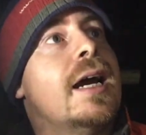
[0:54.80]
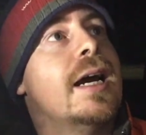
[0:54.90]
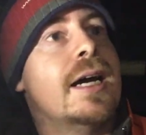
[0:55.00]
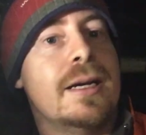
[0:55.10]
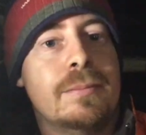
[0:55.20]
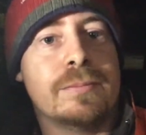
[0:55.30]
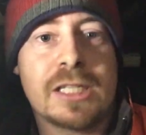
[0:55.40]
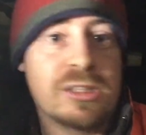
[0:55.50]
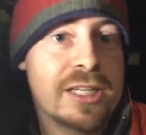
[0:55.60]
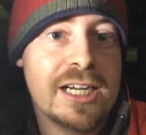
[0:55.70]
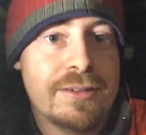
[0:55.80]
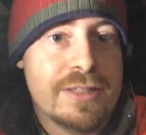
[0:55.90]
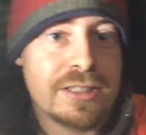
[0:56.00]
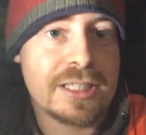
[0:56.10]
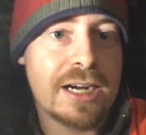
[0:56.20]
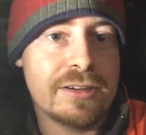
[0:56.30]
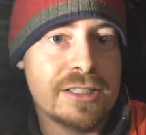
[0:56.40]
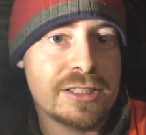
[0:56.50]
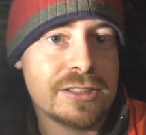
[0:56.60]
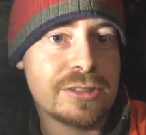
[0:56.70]
That's all I have in the
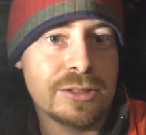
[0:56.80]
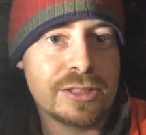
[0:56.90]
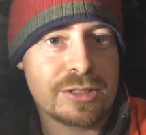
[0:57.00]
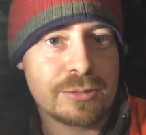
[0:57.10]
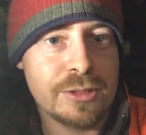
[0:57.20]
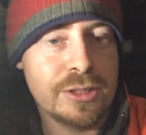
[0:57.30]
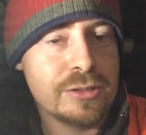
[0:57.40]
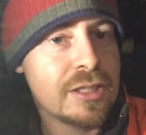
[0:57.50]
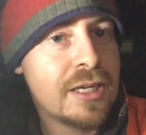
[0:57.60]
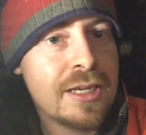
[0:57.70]
garage, so that's what I'm going to use.